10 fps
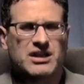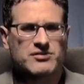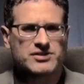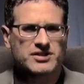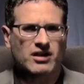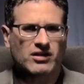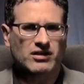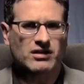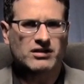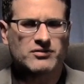I was
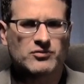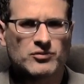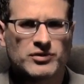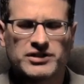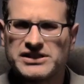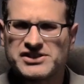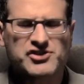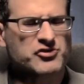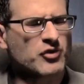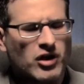younger and really
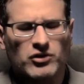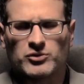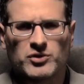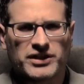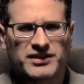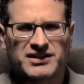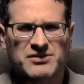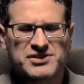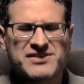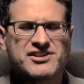struggled with it, and
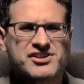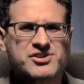I was even